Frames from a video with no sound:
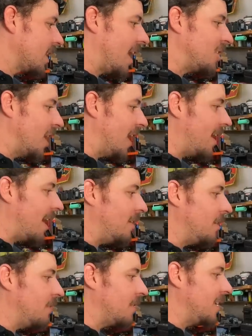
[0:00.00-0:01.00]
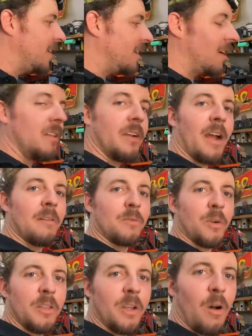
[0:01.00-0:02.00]
I tried, I don't know if I did it earlier, I'd
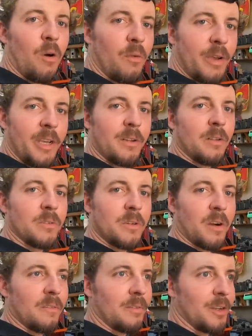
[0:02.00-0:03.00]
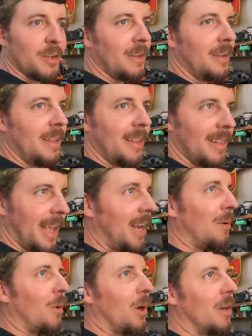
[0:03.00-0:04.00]
run the whole vehicle on starting fluid. That
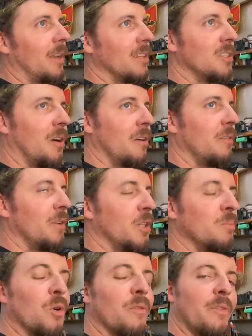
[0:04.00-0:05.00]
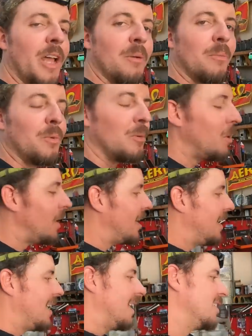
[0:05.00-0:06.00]
didn't work. And starting fluid's more flammable.
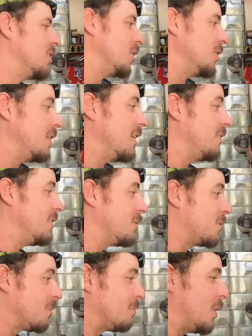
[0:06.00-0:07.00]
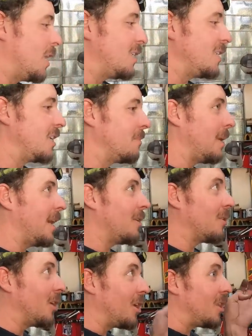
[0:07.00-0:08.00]
So if it was compression, it may
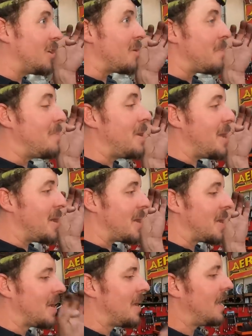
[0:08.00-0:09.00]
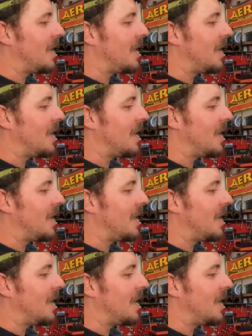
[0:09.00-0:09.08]
have run a little better.